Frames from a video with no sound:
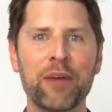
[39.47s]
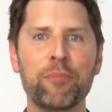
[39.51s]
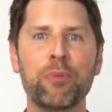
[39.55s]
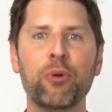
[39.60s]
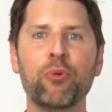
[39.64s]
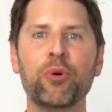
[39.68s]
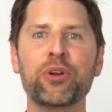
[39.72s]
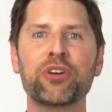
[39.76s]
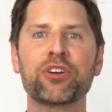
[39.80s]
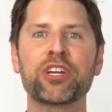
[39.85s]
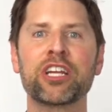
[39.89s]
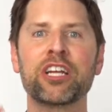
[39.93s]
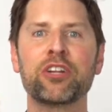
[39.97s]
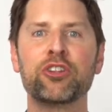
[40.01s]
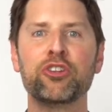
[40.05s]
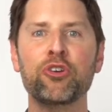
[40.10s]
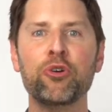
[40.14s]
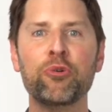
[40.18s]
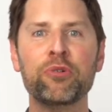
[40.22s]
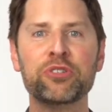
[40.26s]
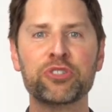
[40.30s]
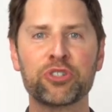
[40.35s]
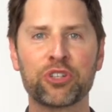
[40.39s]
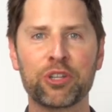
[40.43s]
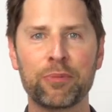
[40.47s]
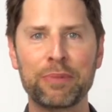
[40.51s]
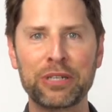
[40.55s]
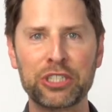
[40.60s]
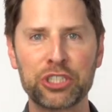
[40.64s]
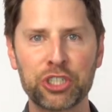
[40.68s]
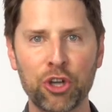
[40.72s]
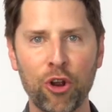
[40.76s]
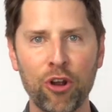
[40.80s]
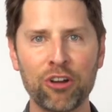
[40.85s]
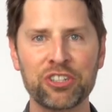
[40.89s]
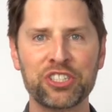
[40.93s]
But what you're gonna do is you're gonna be
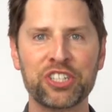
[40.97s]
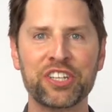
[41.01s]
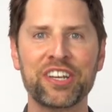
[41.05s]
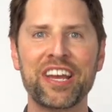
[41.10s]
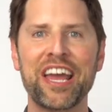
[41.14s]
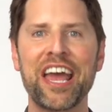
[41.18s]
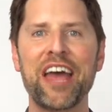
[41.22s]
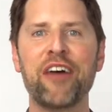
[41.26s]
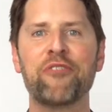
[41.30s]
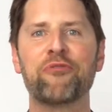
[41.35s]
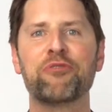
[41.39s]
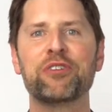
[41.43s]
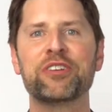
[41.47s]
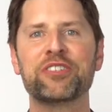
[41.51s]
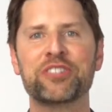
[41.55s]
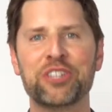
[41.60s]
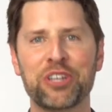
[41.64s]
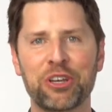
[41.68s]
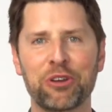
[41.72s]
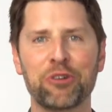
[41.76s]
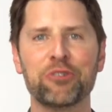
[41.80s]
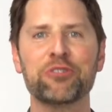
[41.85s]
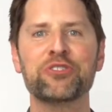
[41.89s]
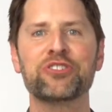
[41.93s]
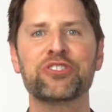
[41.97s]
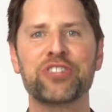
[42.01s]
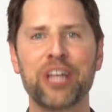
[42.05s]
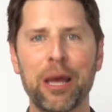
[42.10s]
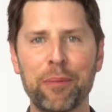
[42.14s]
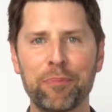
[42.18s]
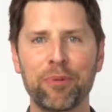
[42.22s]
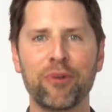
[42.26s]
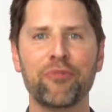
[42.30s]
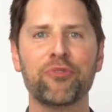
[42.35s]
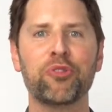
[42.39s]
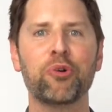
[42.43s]
charging every single
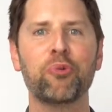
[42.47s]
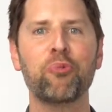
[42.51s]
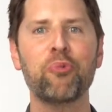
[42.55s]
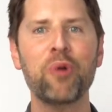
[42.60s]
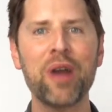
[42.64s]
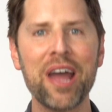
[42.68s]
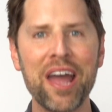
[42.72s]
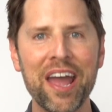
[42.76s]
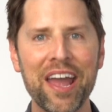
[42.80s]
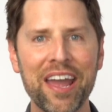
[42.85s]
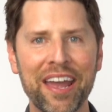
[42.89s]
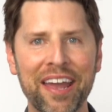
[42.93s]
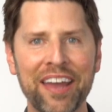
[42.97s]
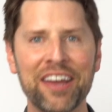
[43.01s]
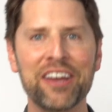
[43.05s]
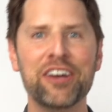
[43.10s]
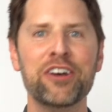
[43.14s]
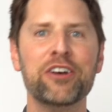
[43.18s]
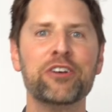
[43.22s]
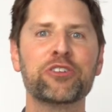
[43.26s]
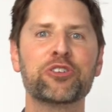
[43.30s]
step of the way.